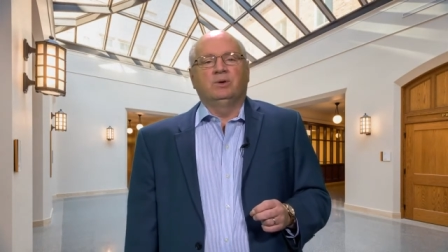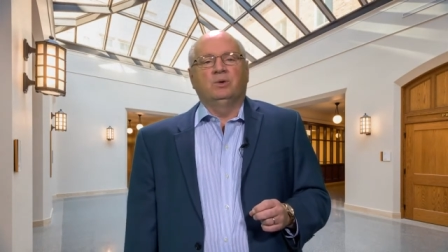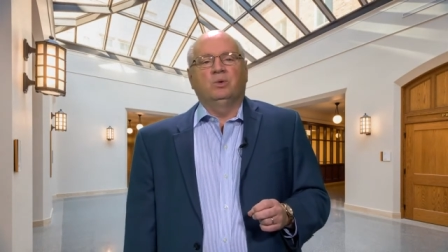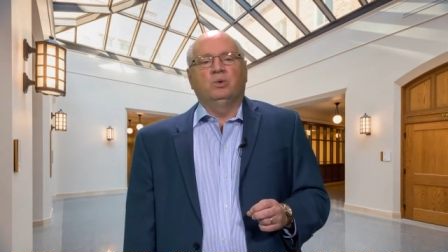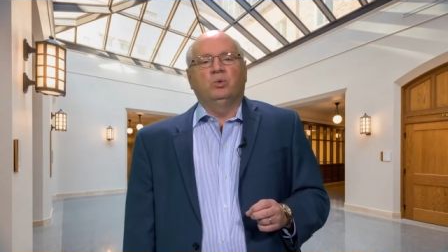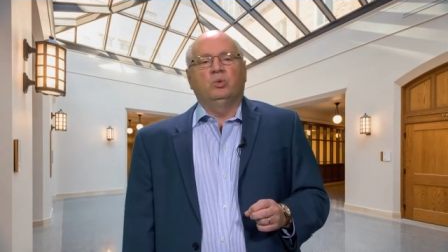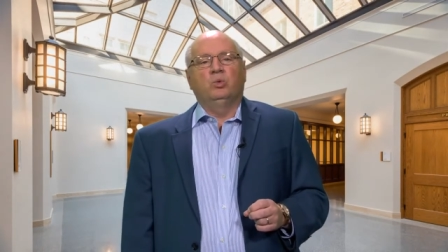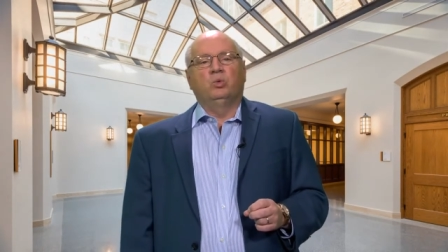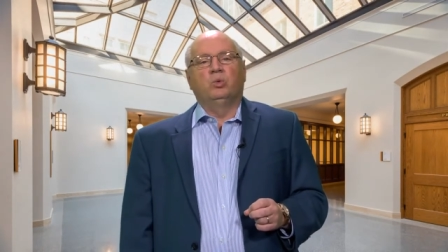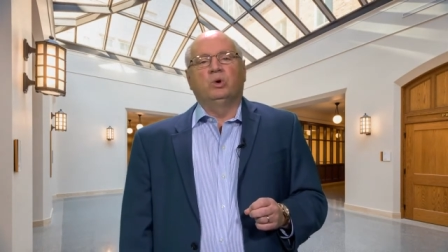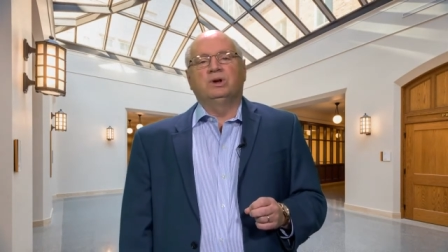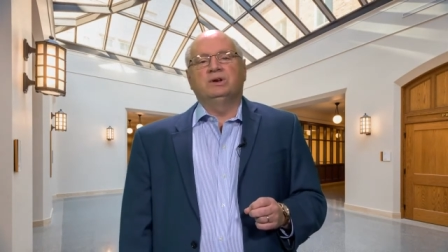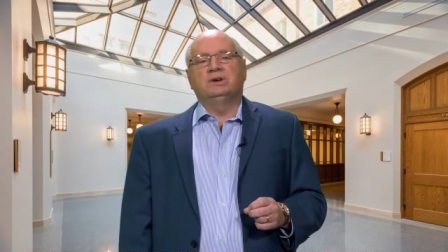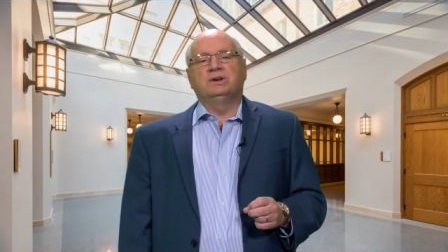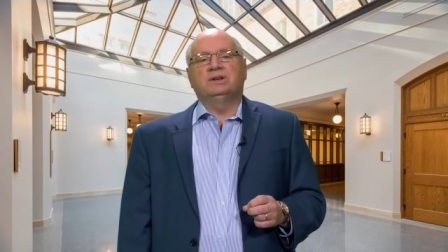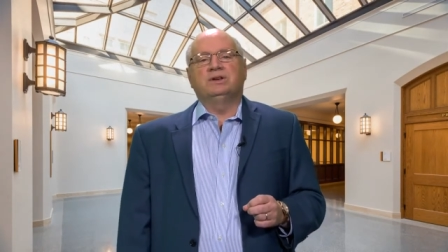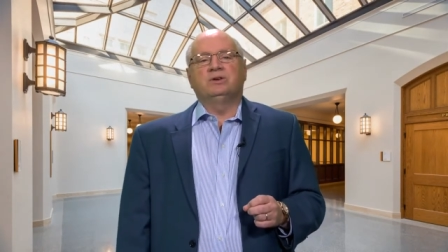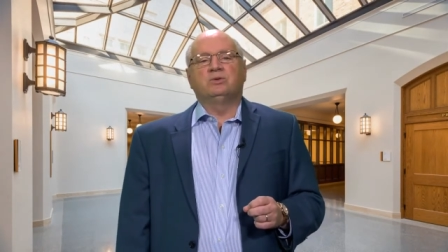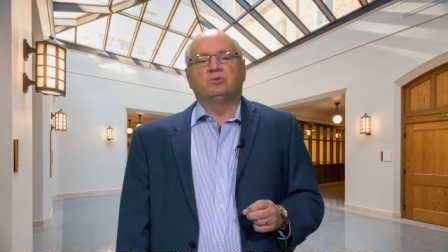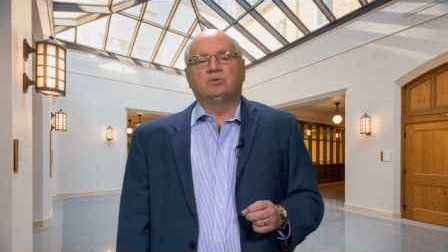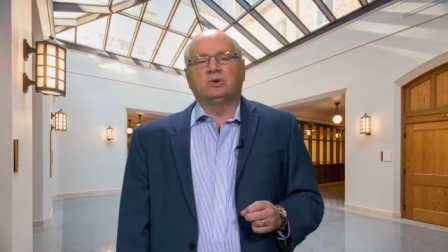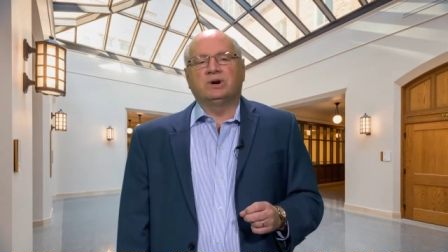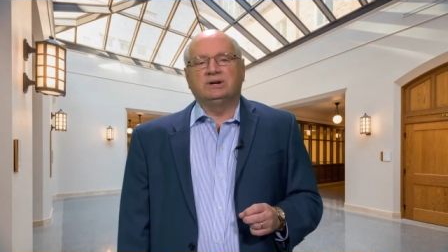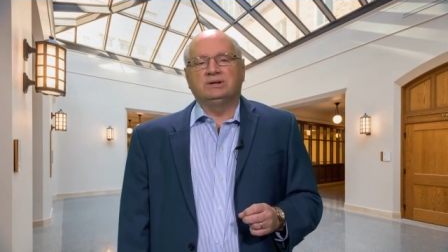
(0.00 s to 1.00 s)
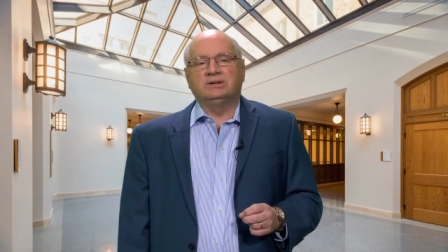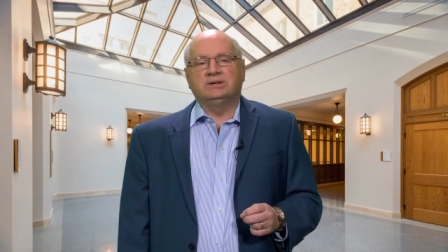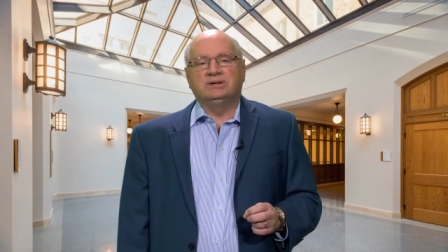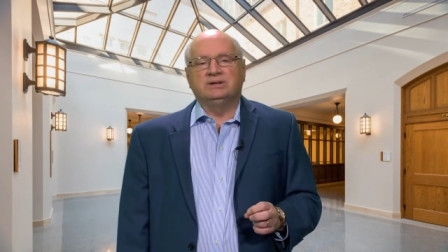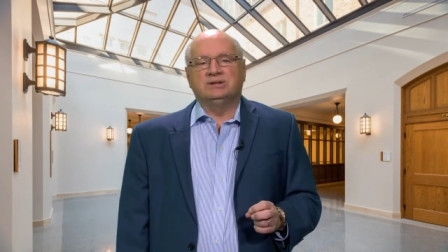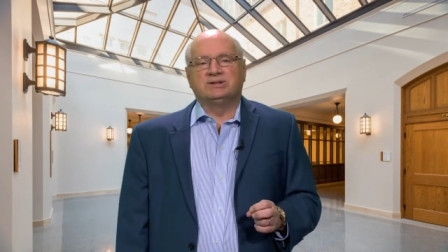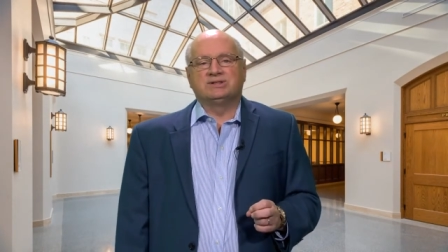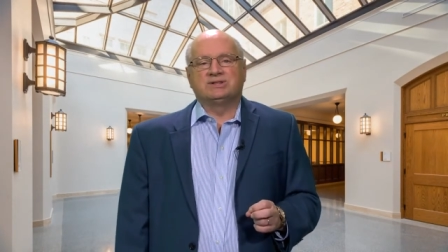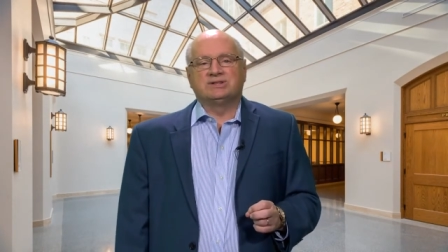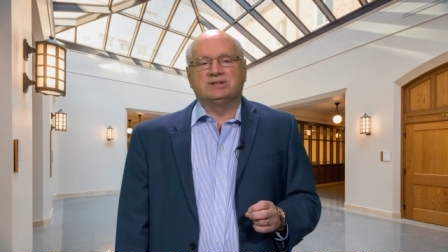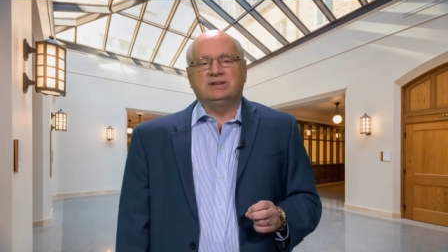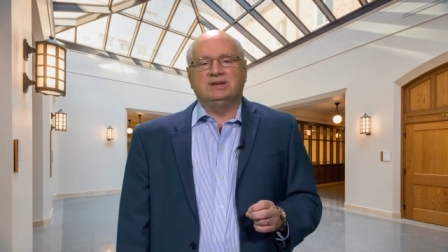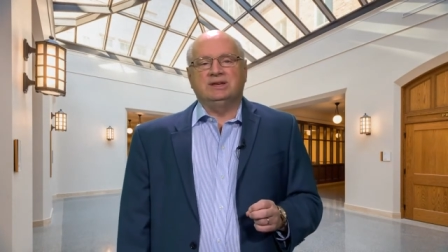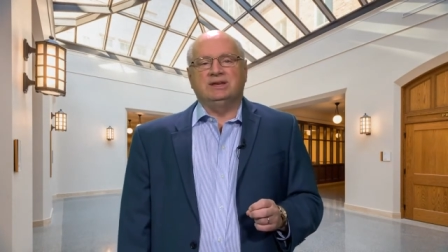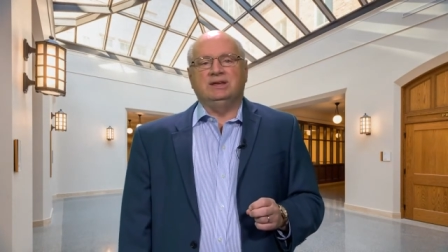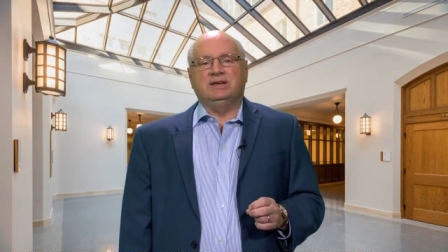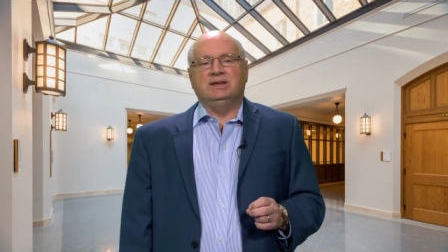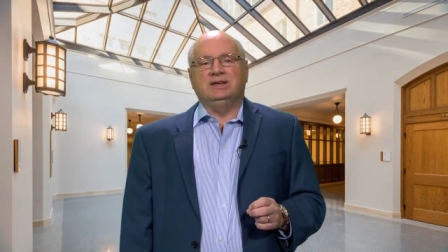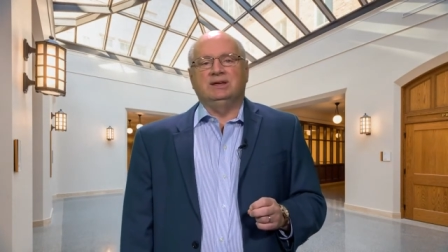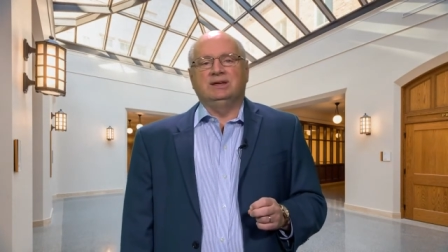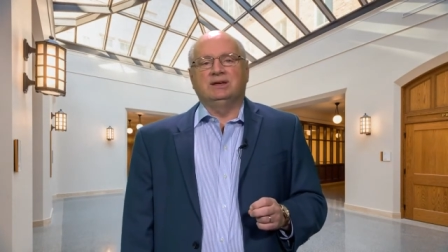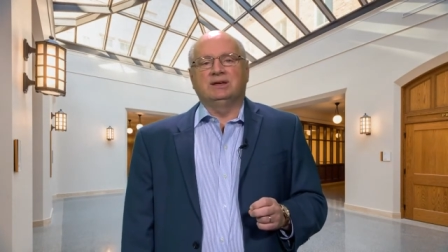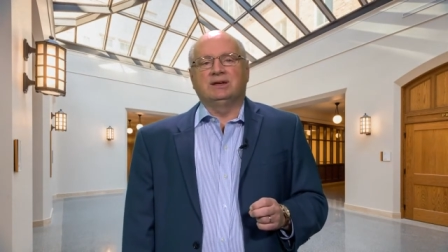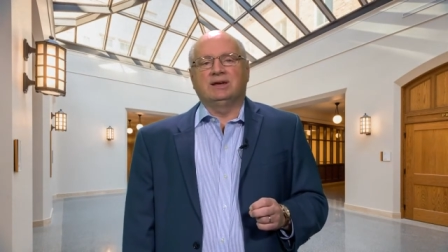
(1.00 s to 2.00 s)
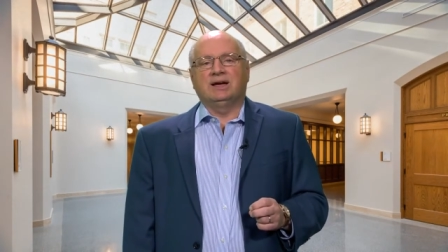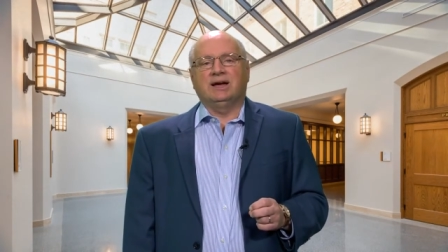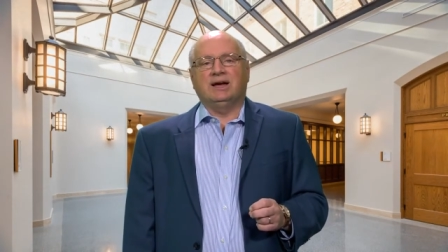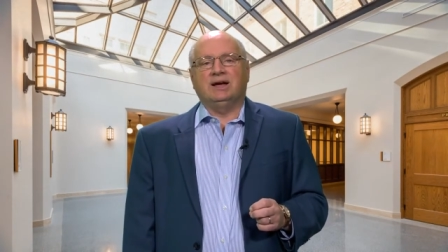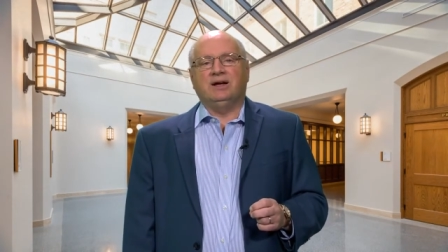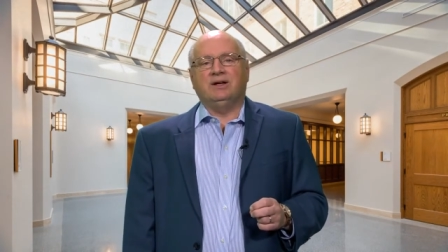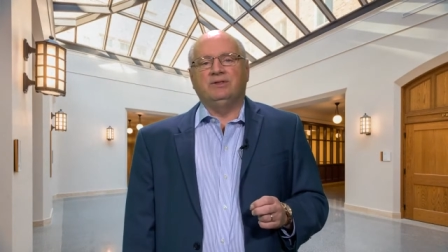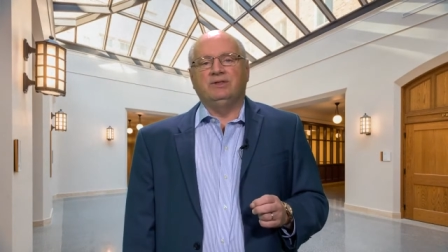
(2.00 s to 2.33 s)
One can readily see how